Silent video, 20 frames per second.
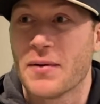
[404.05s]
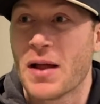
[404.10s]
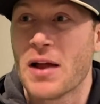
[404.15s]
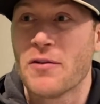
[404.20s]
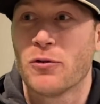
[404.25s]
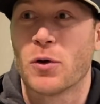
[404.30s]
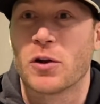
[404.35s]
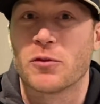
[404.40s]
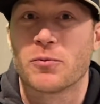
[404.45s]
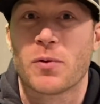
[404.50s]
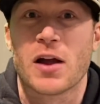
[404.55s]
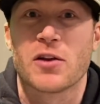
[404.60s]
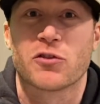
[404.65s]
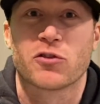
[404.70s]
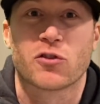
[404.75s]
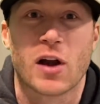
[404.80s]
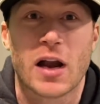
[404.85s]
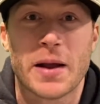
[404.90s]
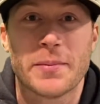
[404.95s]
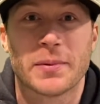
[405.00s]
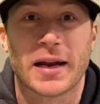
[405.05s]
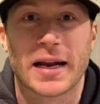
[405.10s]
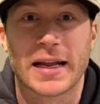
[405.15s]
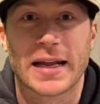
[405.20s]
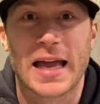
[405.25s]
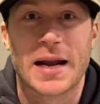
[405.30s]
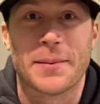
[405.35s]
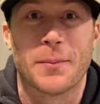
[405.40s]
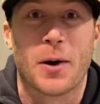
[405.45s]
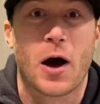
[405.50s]
Everyone's probably scrambling to
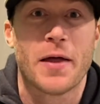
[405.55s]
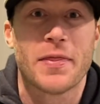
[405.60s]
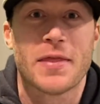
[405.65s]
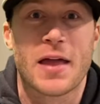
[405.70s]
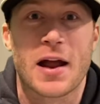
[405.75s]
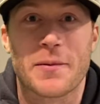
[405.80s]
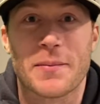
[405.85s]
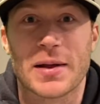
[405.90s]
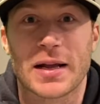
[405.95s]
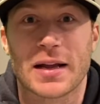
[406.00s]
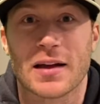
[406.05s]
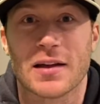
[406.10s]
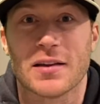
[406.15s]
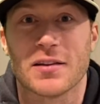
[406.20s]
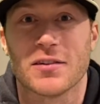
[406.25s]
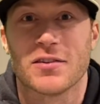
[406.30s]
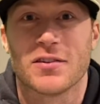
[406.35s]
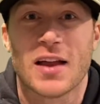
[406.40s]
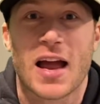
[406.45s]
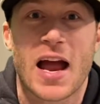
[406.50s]
get them on there because